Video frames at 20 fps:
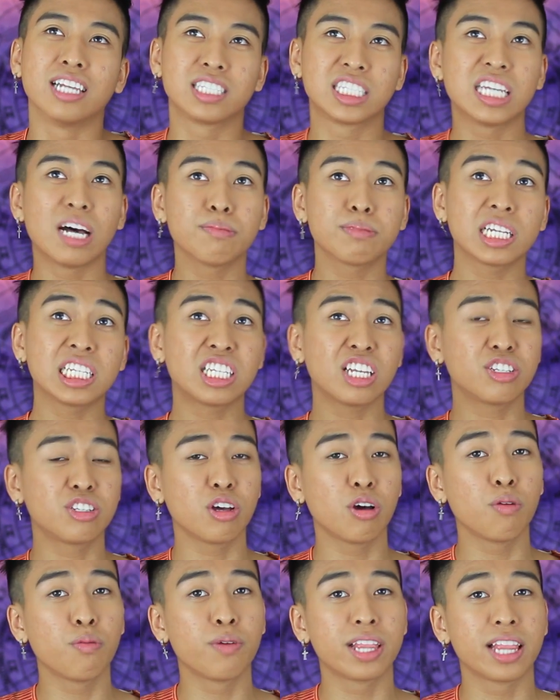something to
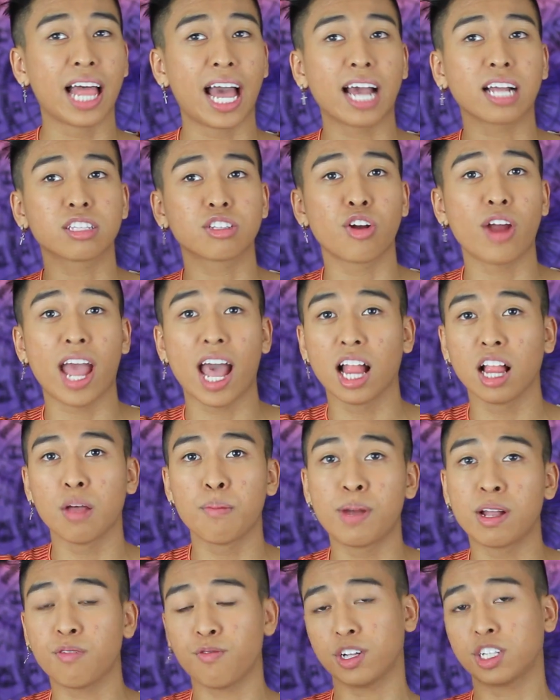do with like their
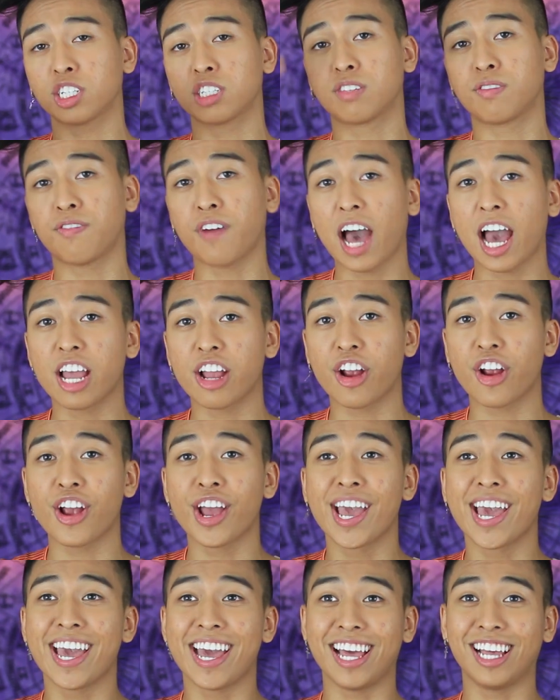element, which is
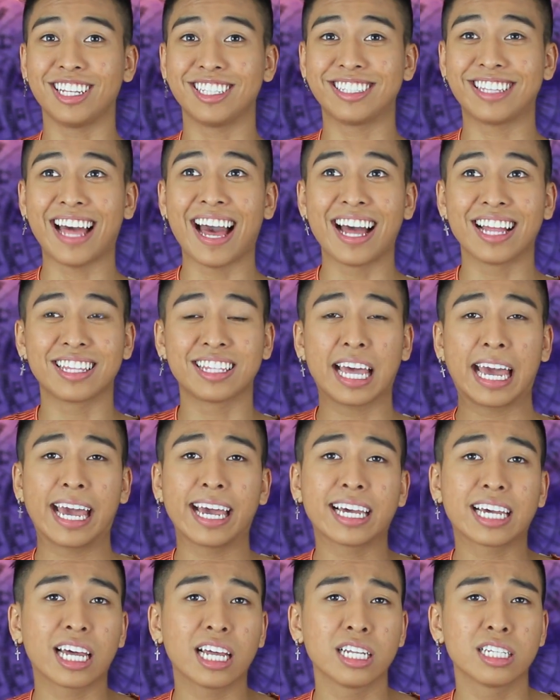fire, is that
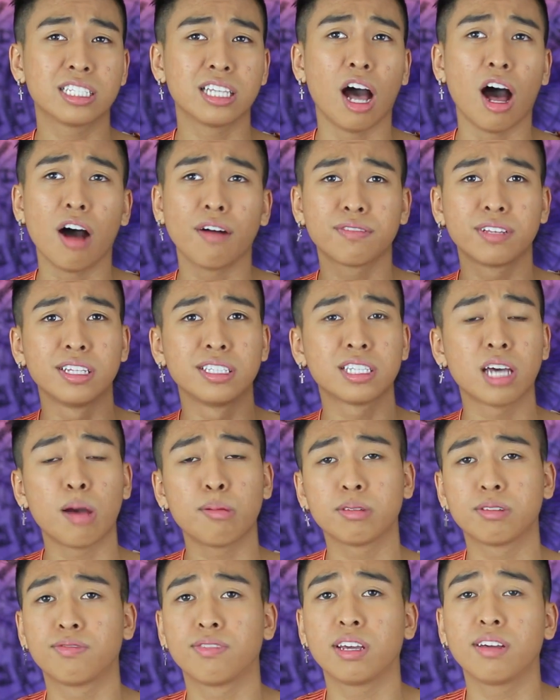they could
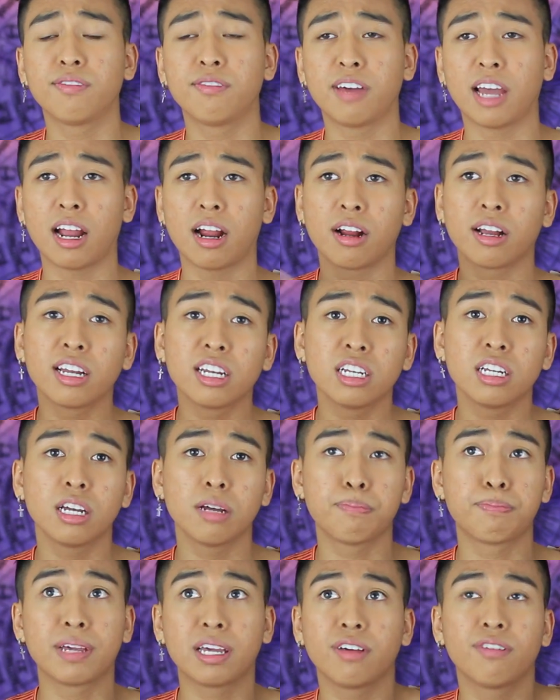oftentimes be very
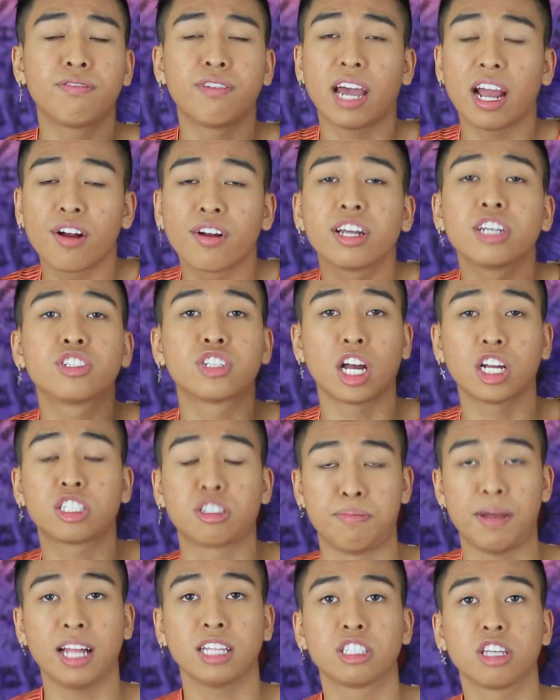
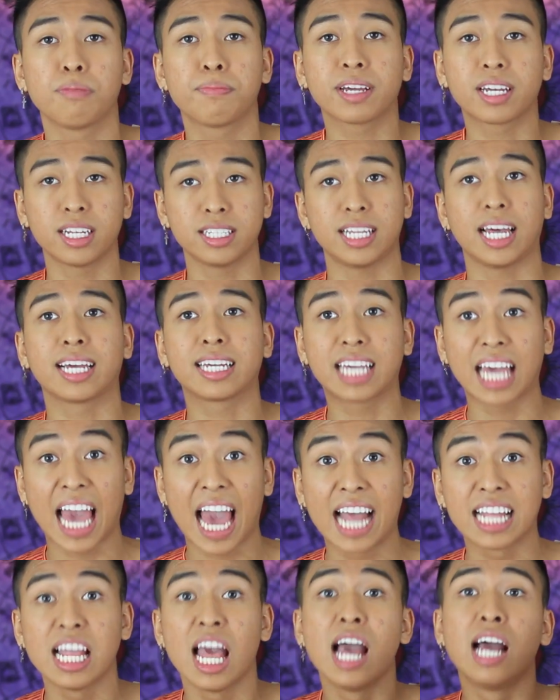judgmental, because
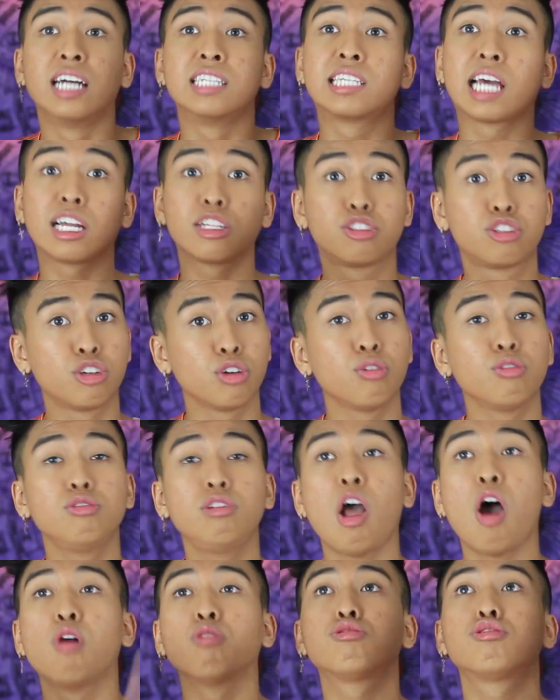again, they do
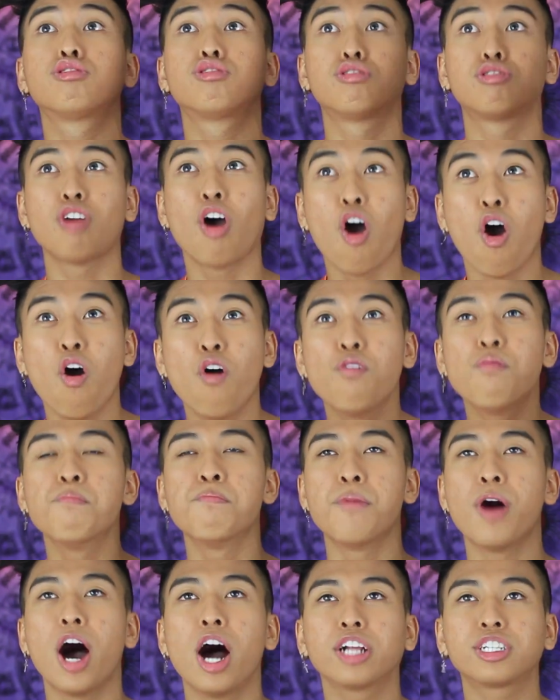know so
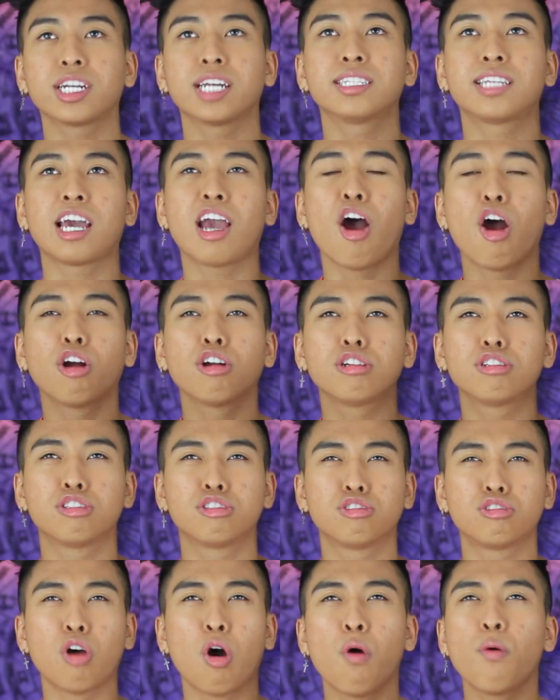much and they are
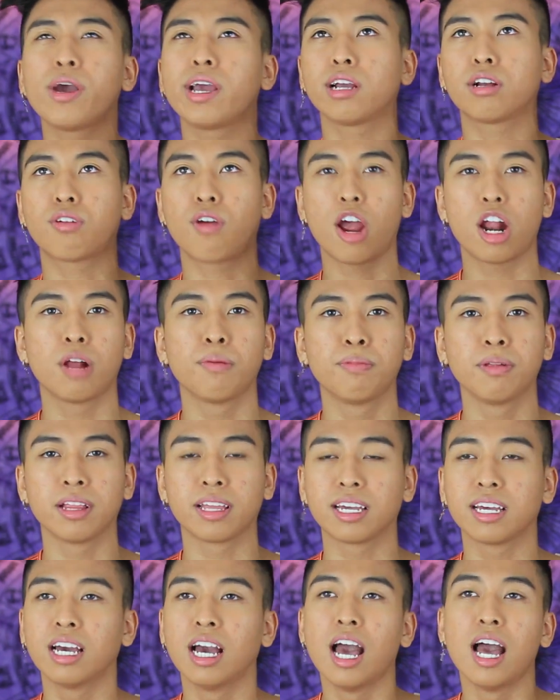so
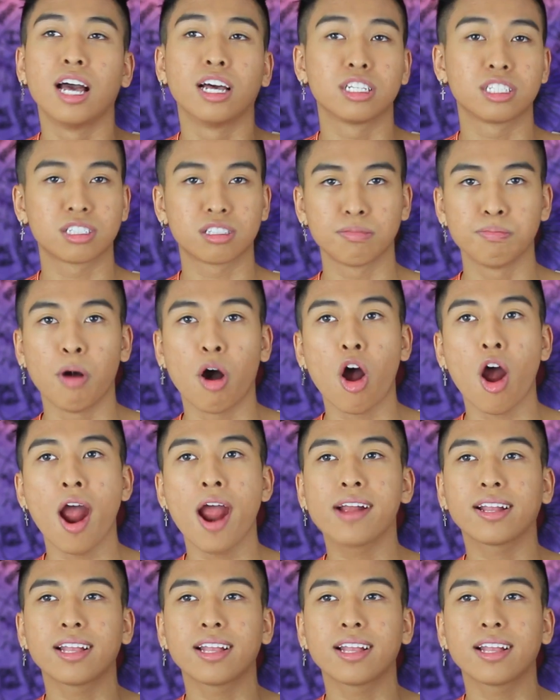incredibly smart